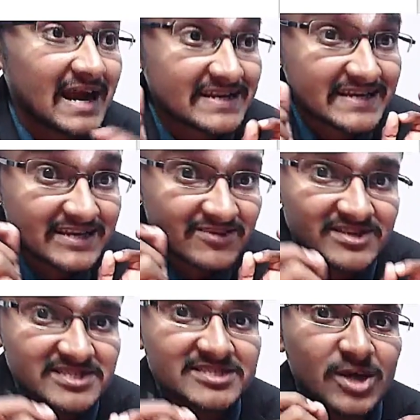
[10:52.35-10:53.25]
and
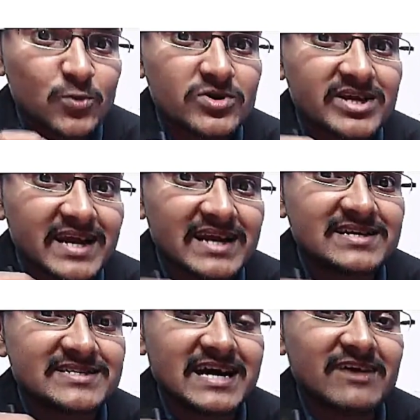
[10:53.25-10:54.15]
even sound
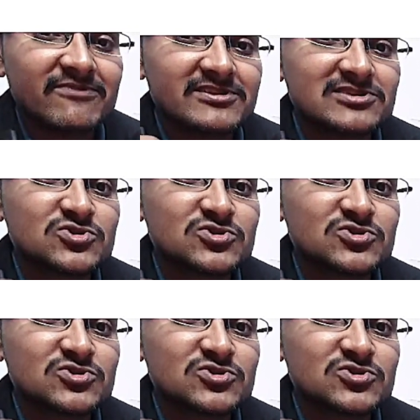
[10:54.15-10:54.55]
can travel